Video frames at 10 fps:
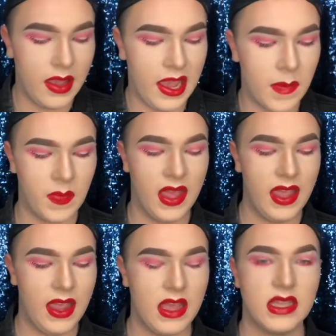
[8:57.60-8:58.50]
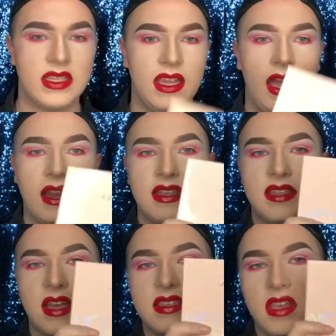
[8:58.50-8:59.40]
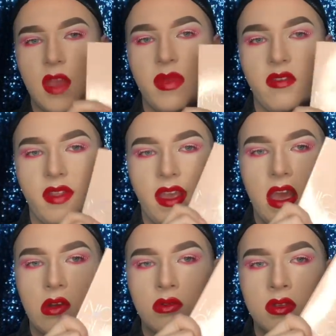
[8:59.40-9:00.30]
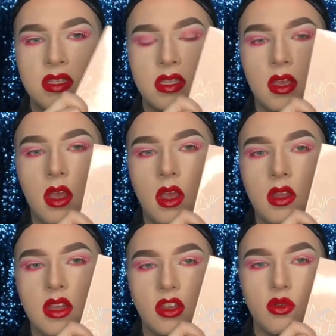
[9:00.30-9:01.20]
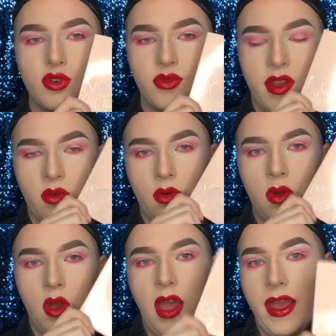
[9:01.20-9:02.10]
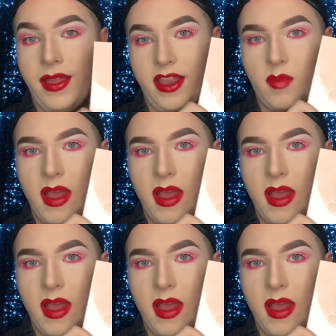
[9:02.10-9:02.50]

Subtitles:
It is the Anastasia Beverly Hills Nicole Guerriero highlighter